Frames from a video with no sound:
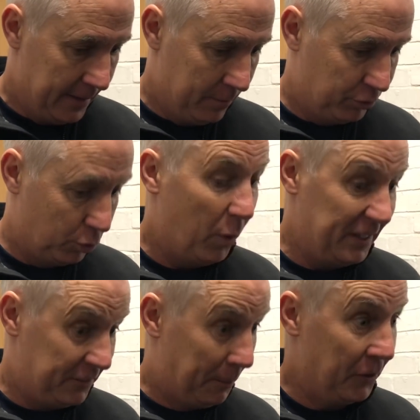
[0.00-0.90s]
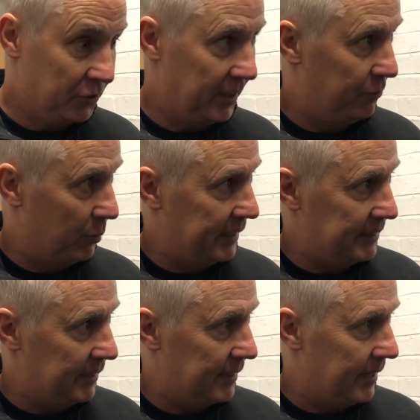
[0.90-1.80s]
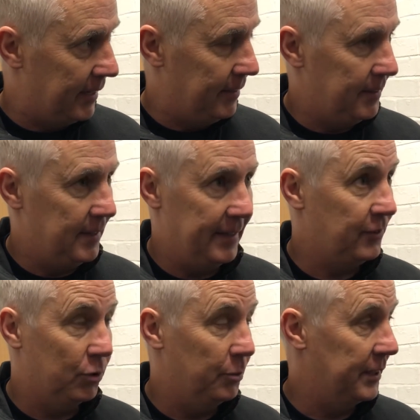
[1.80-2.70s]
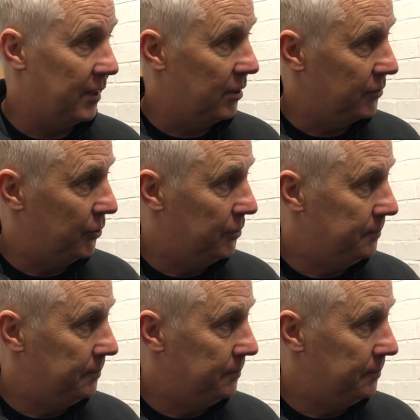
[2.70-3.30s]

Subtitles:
was always positive when he did get it, and that's all we can ask for.